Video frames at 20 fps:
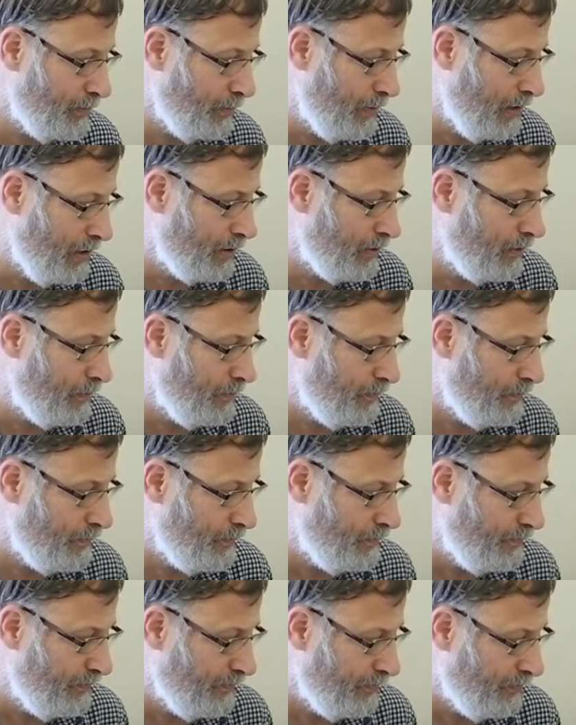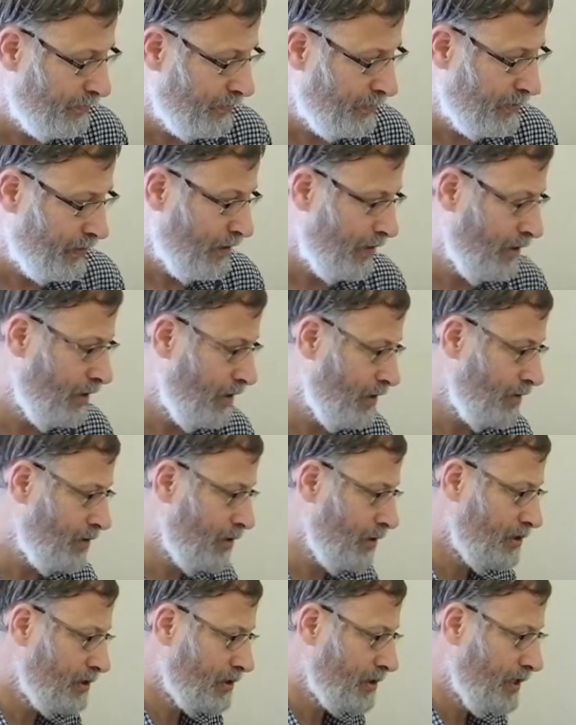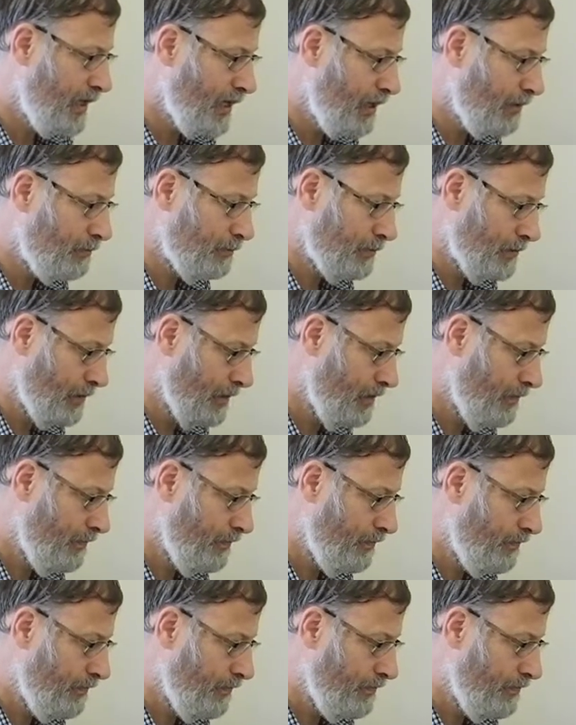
matter. This camera,